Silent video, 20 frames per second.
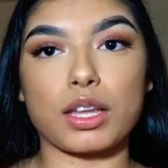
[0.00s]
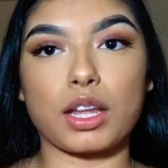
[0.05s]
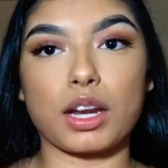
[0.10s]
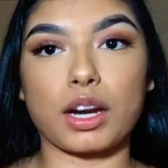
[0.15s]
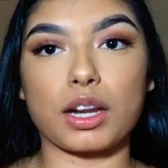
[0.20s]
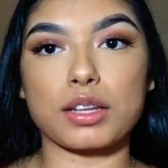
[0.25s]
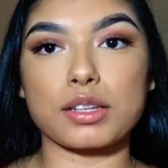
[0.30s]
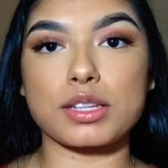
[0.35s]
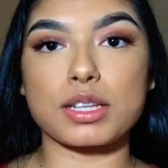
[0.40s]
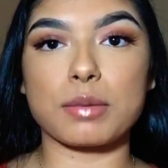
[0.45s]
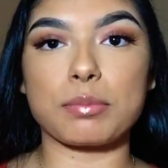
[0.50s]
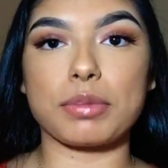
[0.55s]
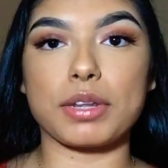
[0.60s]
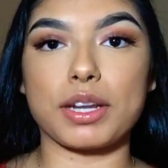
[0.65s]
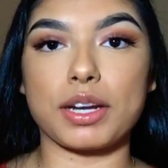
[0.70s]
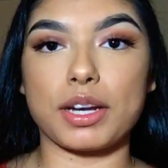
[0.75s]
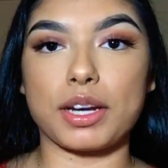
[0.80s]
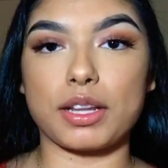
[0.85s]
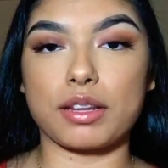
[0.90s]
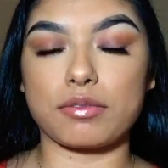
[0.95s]
Y'all, I
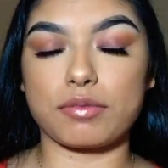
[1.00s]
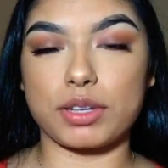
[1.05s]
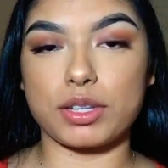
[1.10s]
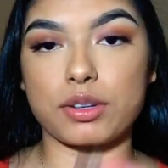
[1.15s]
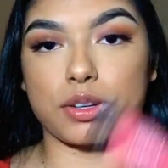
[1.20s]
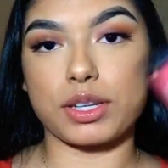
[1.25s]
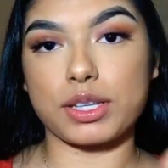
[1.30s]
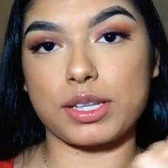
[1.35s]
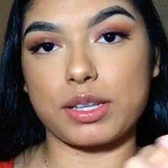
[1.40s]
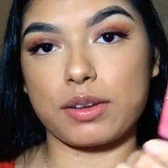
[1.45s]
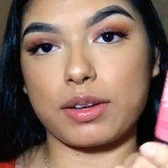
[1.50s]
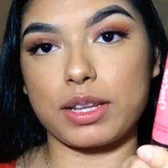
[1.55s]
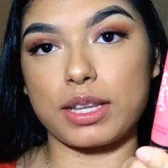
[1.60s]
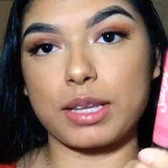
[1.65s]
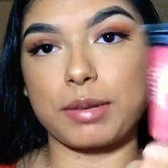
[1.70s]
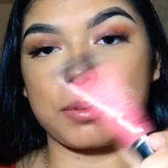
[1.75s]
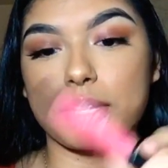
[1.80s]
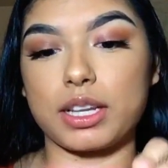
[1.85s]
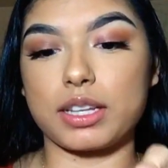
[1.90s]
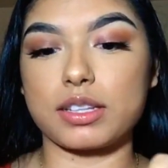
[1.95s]
sleeping on Victoria's Secret
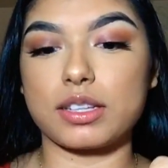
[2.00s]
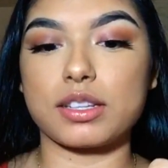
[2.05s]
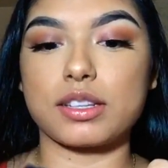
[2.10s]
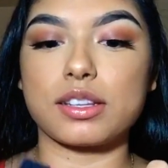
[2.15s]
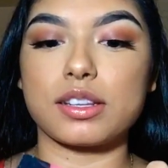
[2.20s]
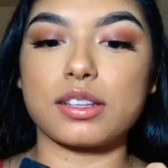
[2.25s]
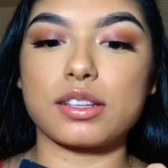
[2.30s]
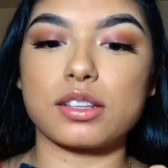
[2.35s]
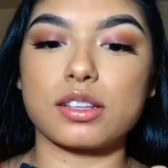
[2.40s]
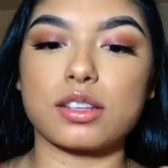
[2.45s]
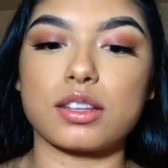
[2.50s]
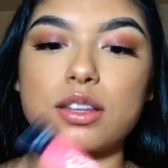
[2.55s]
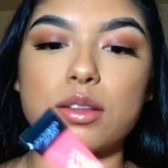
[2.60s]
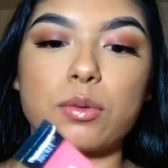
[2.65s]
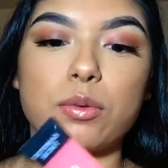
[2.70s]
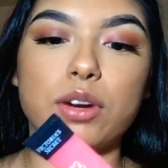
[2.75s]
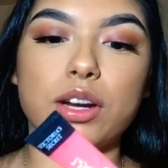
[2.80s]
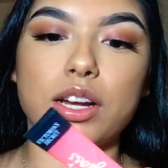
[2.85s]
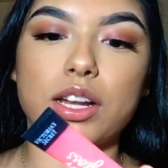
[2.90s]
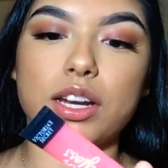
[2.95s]
lip glosses. This is
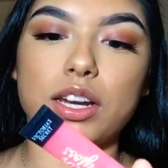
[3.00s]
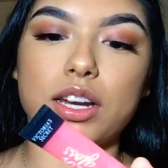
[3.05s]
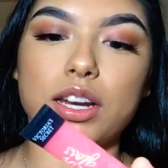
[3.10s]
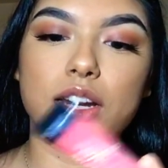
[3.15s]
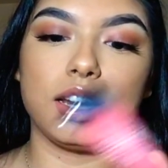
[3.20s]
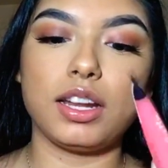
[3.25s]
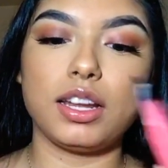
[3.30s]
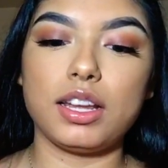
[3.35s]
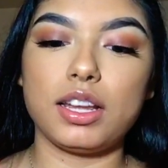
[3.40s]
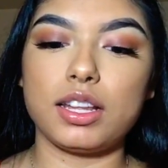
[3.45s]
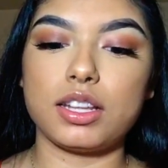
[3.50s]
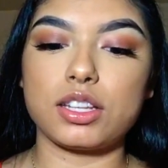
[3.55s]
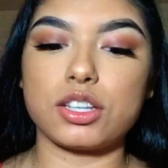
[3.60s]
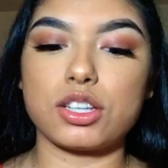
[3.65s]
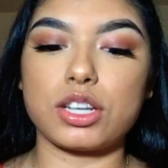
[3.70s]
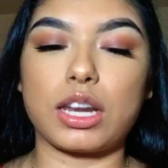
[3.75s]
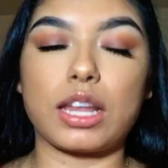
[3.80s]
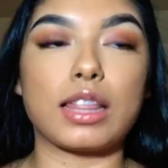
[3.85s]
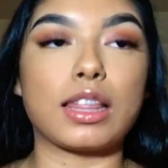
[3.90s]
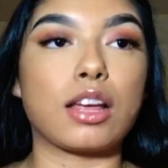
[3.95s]
the one,
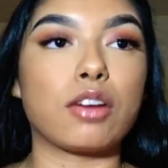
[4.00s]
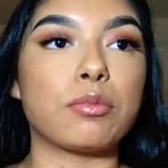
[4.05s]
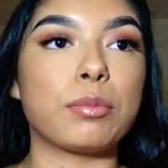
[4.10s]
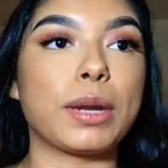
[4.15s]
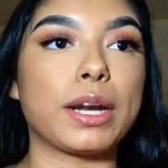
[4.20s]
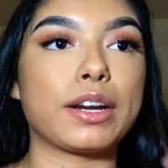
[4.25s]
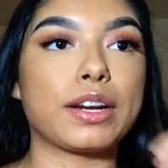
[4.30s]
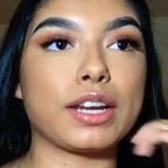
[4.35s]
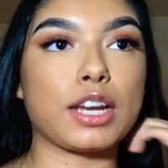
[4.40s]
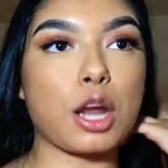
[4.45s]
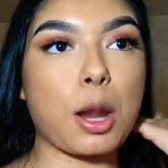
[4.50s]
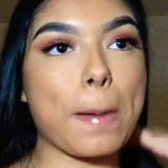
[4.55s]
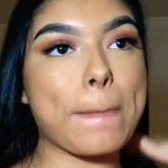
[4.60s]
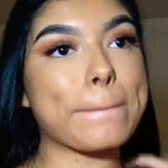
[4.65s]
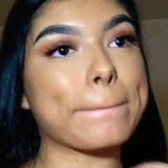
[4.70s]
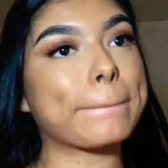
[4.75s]
shade Loveberry.